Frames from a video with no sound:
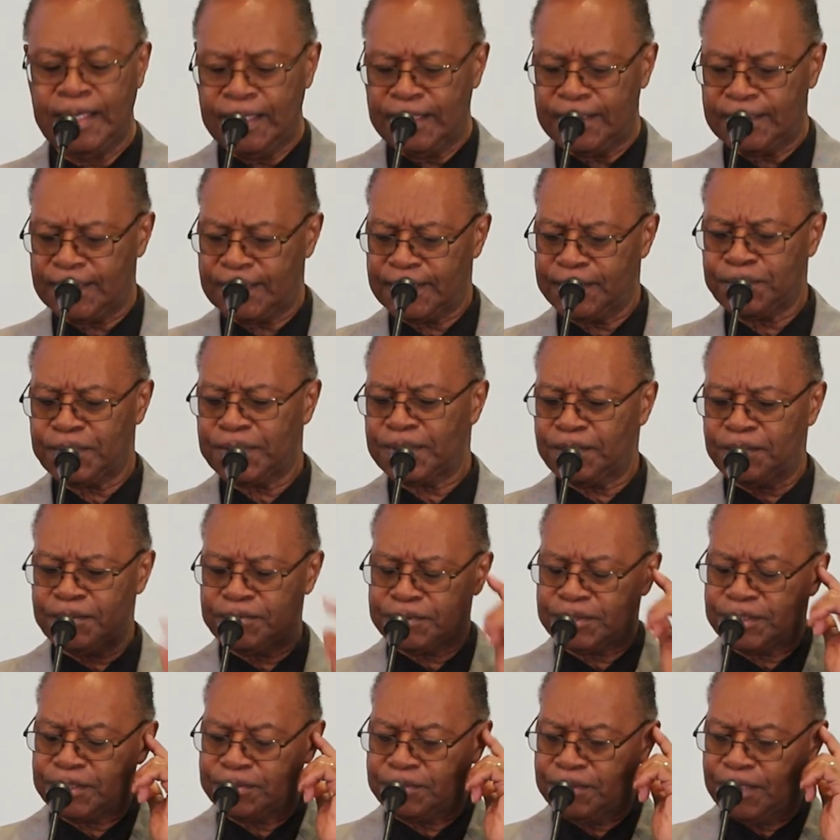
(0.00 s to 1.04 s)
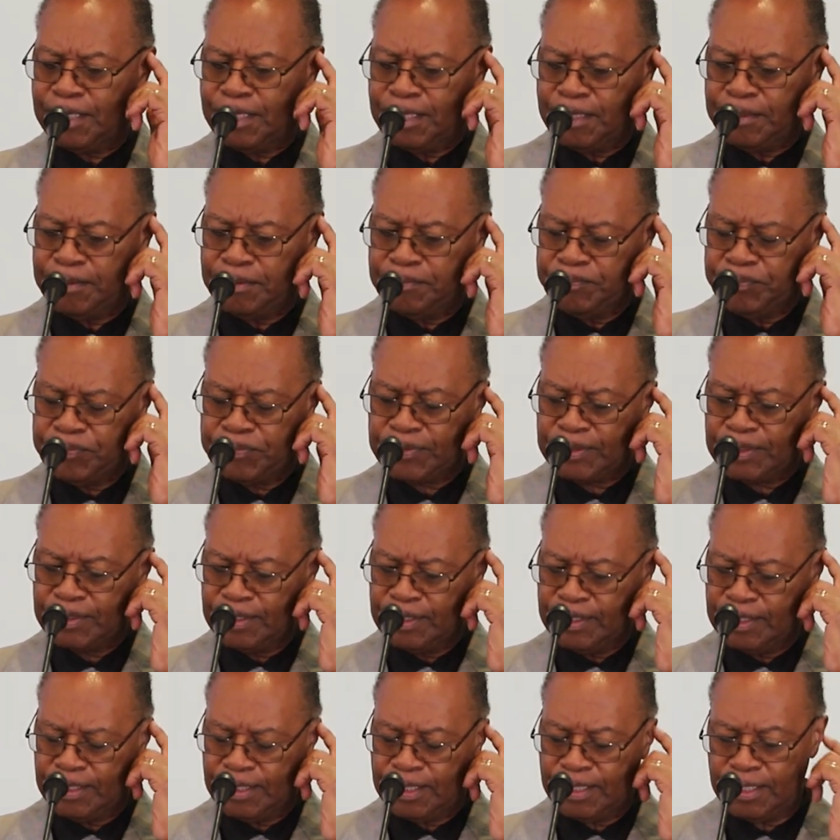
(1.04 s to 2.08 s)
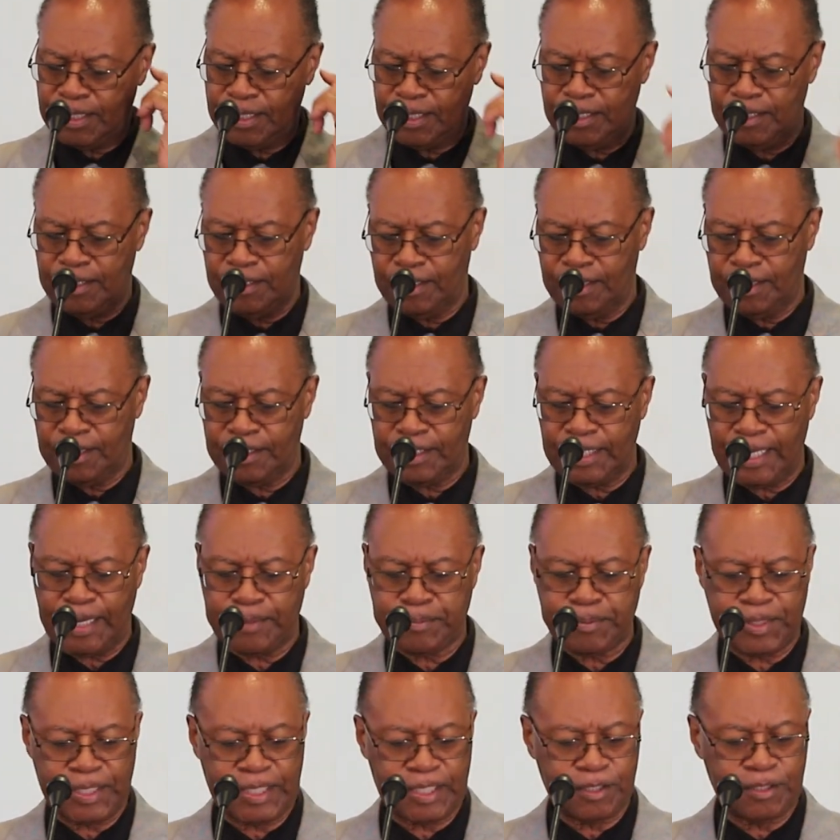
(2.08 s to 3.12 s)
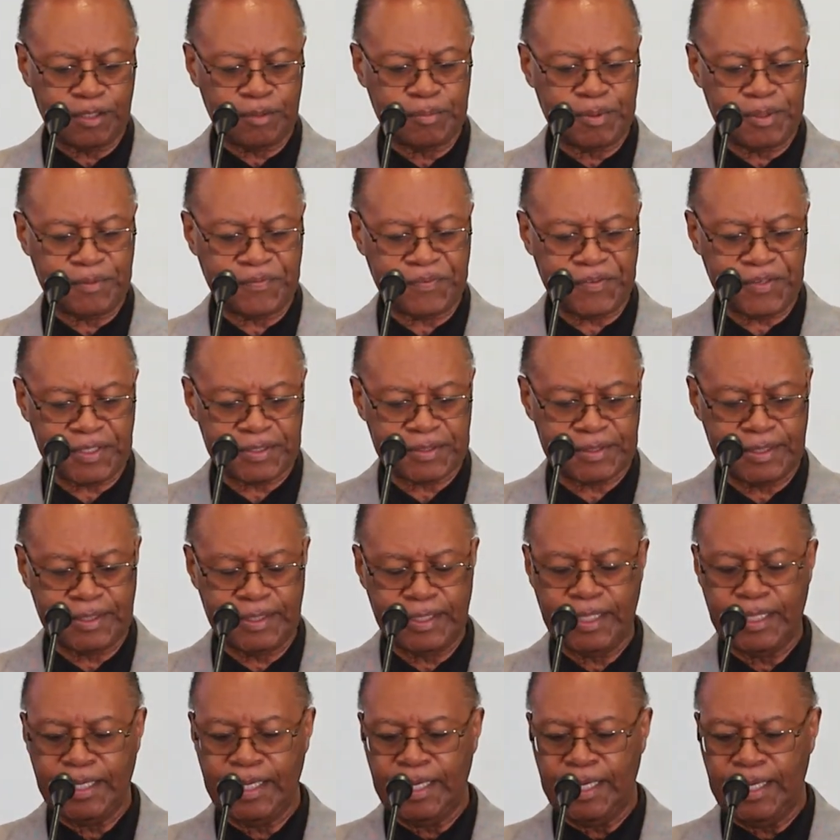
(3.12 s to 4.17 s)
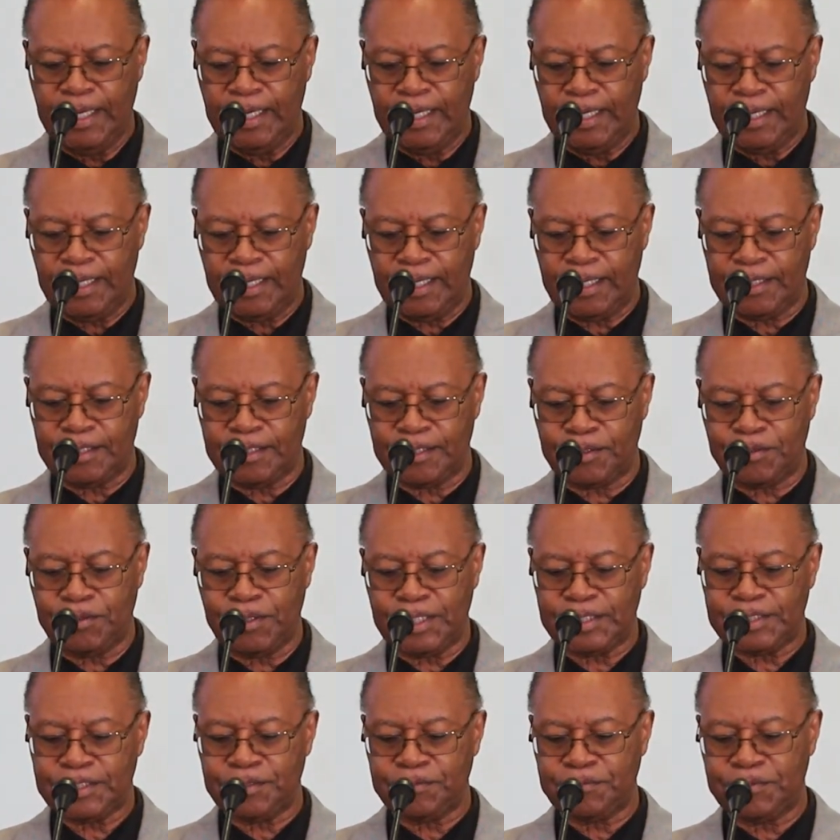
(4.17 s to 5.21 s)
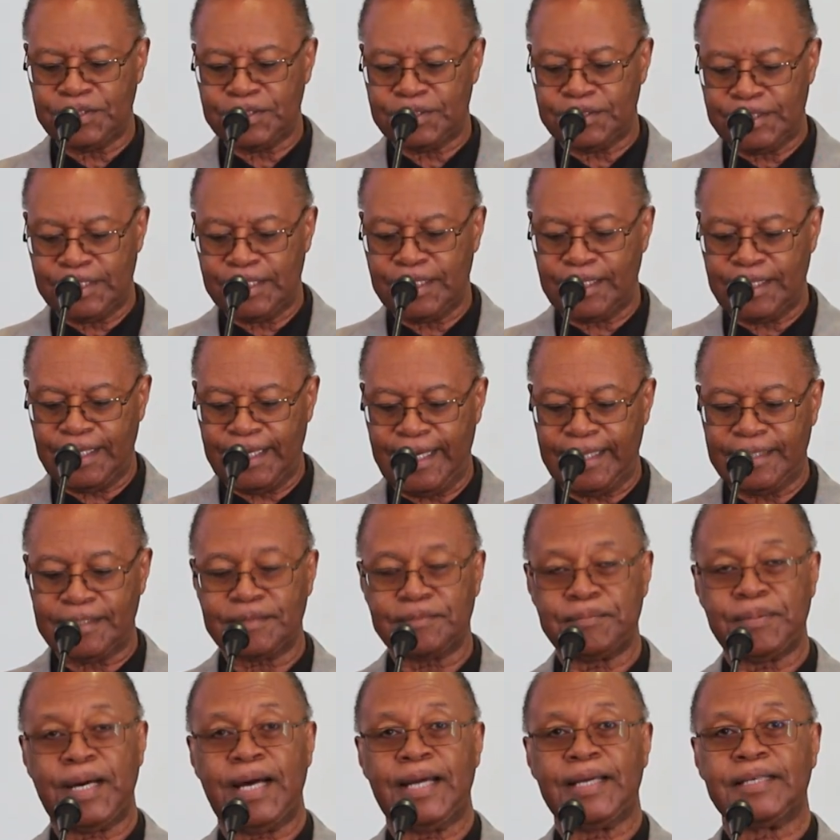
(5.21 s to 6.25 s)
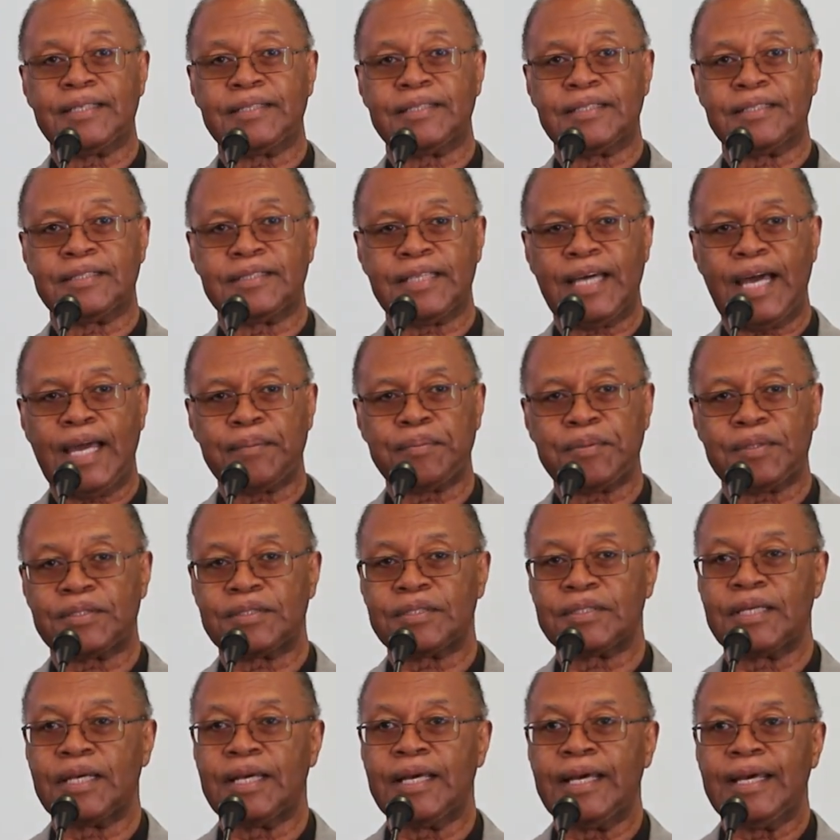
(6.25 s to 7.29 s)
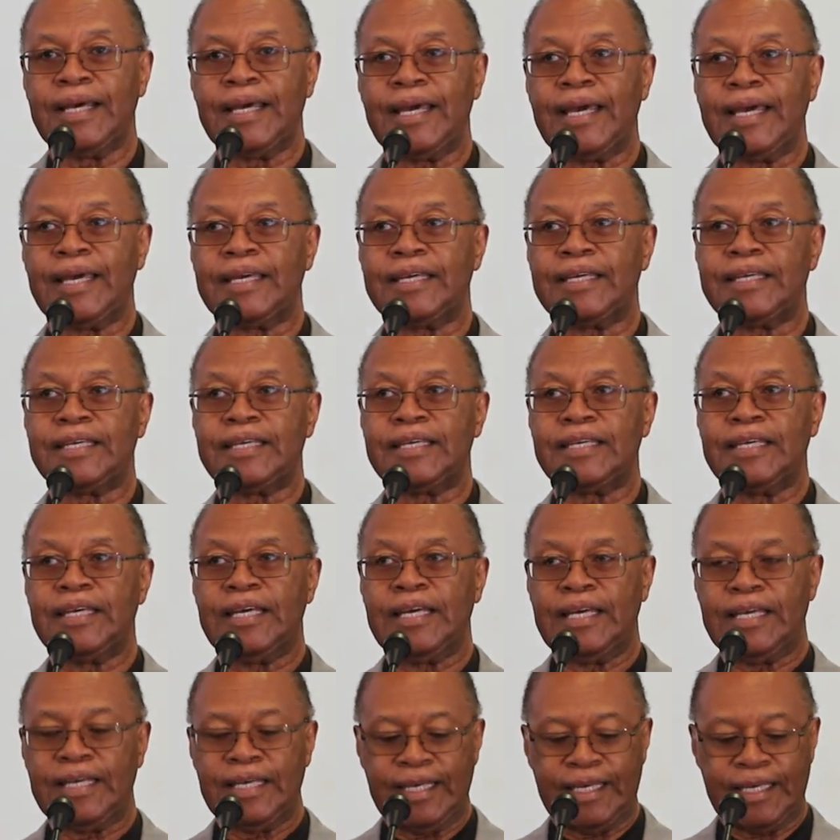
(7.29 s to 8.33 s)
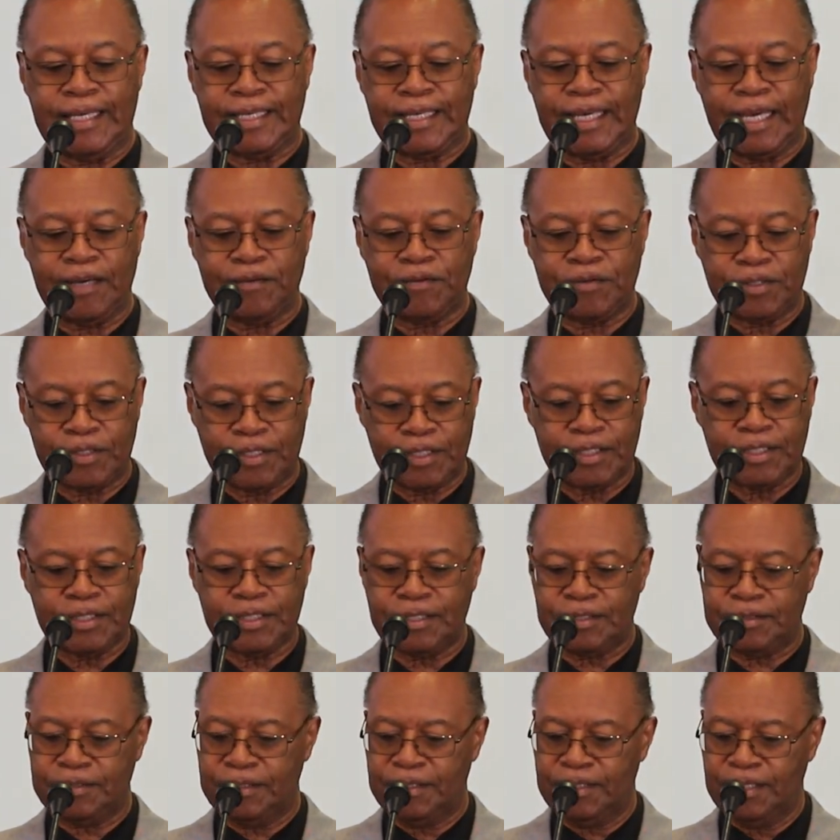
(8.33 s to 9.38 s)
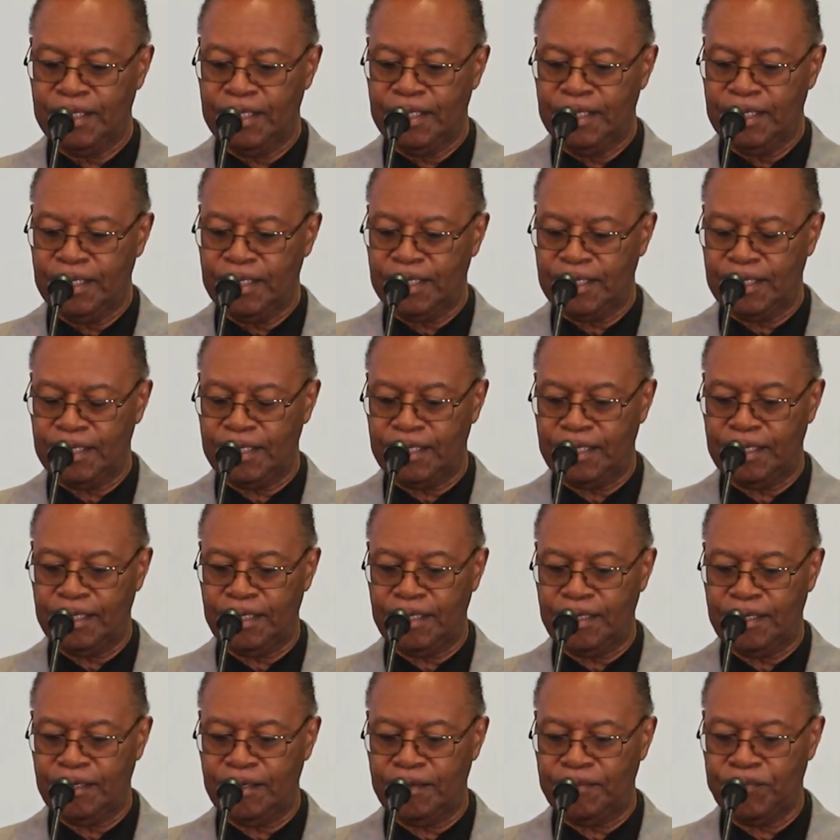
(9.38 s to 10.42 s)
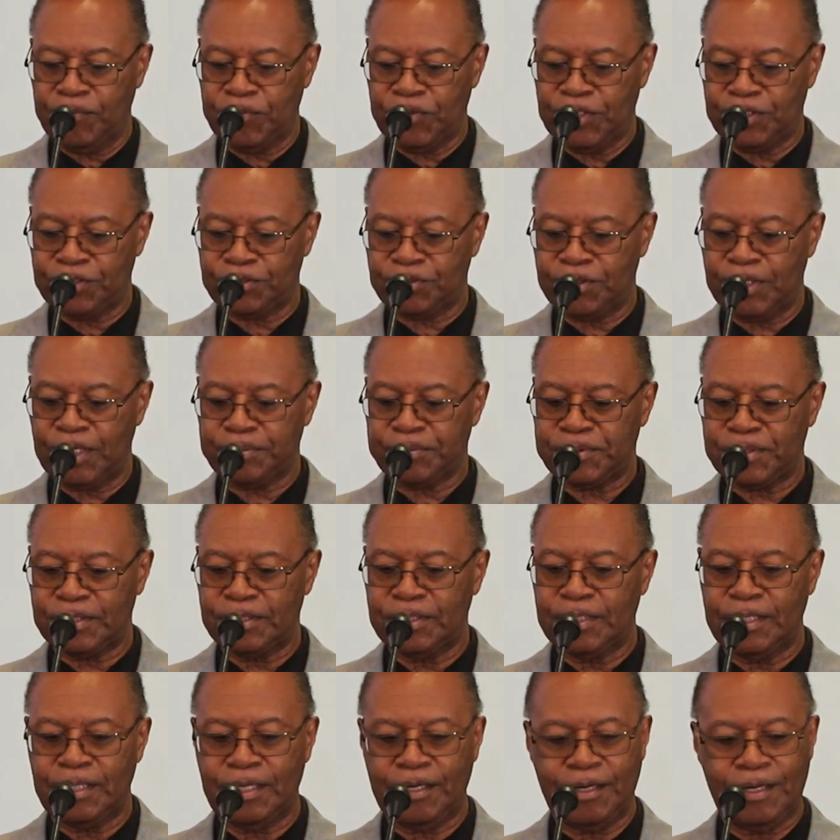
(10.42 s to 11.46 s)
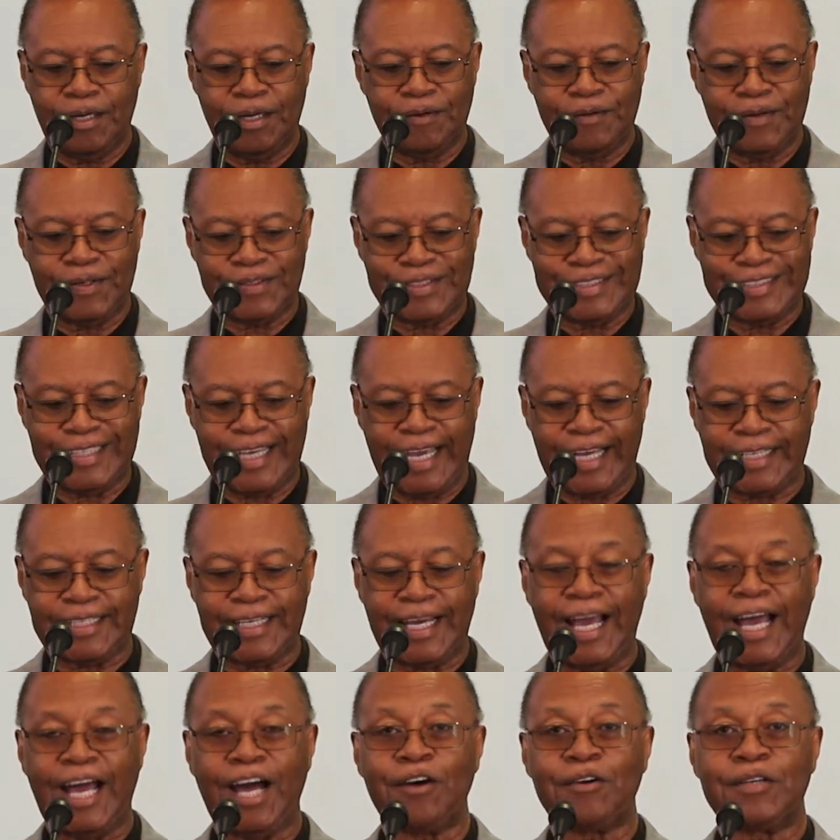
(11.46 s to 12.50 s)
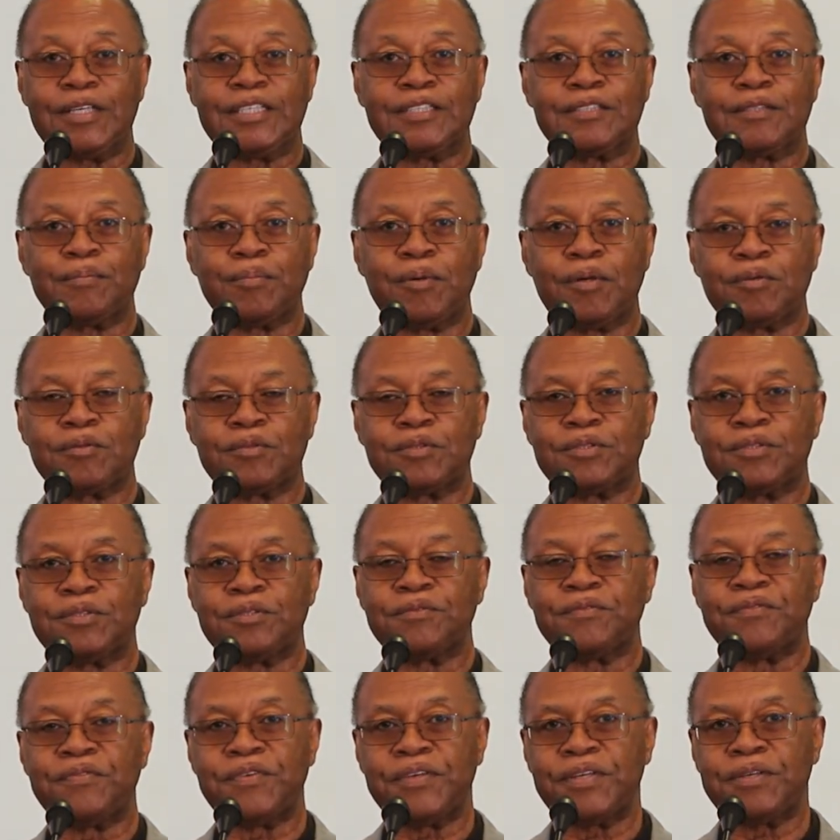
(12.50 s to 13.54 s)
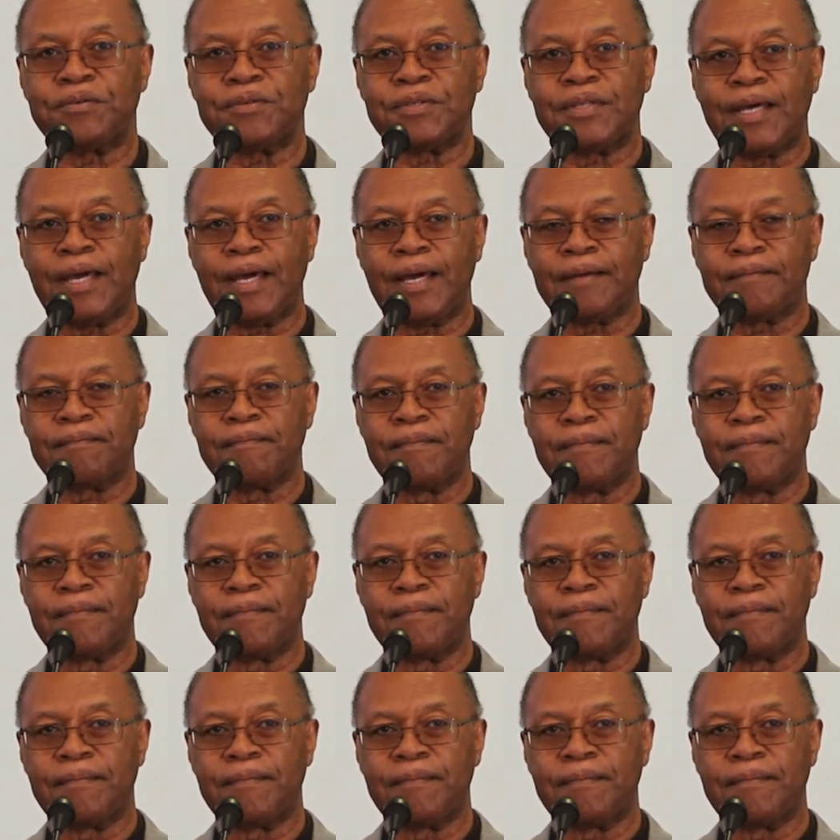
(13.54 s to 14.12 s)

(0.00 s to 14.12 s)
Then he went on to uh, uh, elaborate a little bit further. Uh, the question was still asked by his disciples, and he, he gave a good uh, uh, description of exactly how they're supposed to view that.